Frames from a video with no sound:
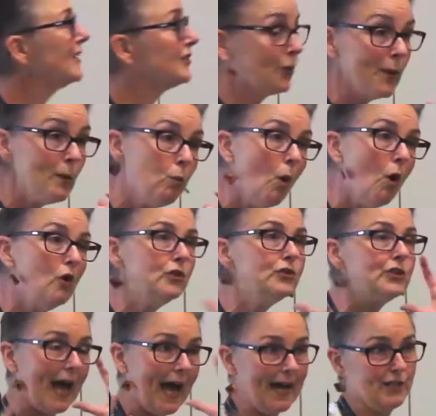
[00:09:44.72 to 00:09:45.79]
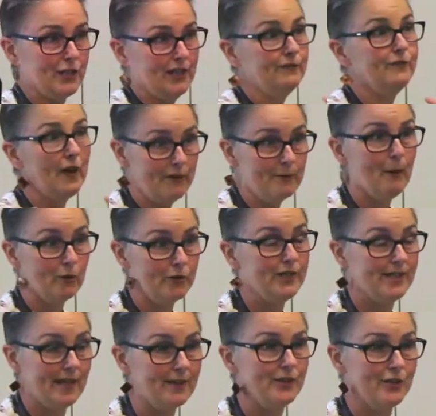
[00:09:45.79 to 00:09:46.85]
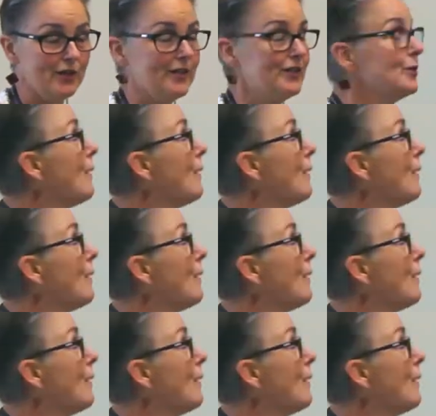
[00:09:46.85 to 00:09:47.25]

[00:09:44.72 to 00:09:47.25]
so it was actually very multisensory.